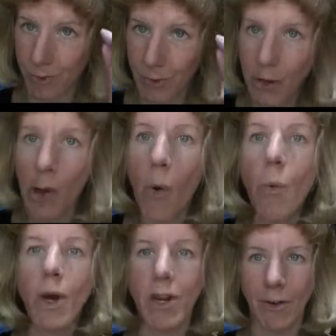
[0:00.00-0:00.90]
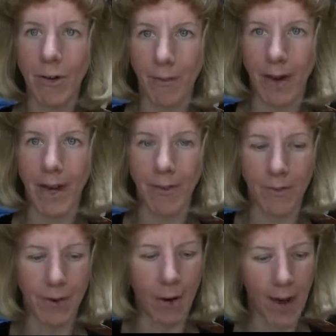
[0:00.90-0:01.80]
know what you're afraid
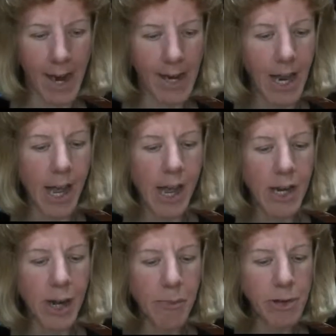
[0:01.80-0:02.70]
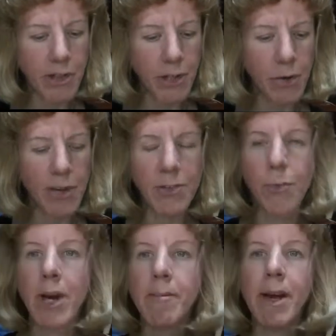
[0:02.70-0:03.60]
of, all right? Number 2 is,
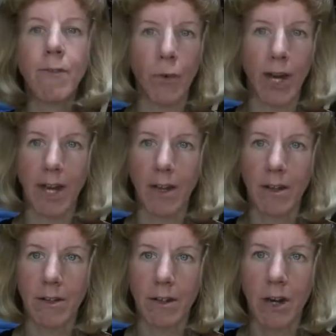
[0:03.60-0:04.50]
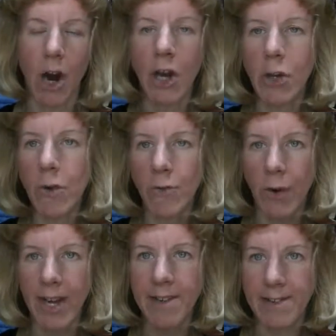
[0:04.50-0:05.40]
what am I avoiding? Are you
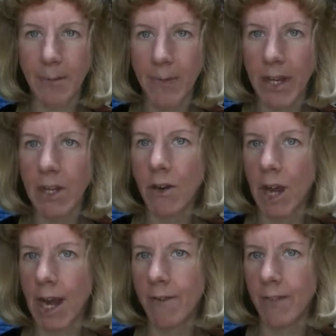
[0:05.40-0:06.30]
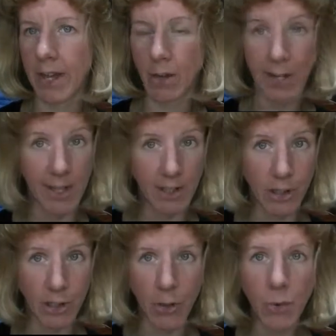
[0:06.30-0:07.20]
avoiding something in your life that you need to
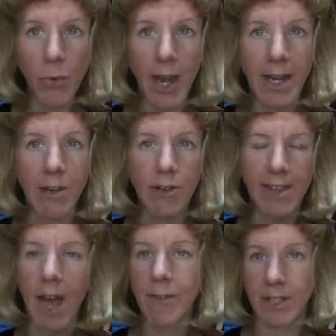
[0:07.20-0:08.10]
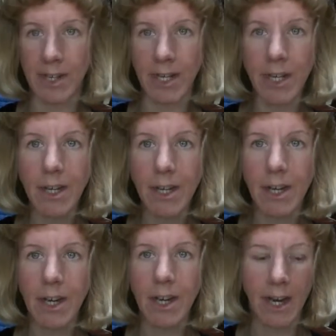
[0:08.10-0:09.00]
do and you just haven't done it?
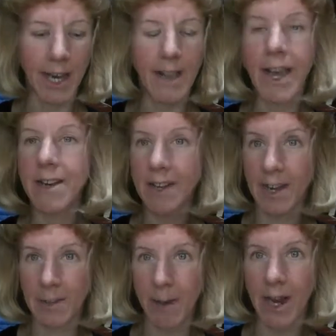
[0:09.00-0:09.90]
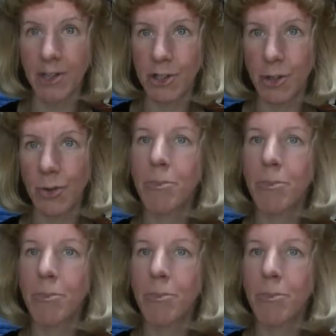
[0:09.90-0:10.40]
Again, that ties back to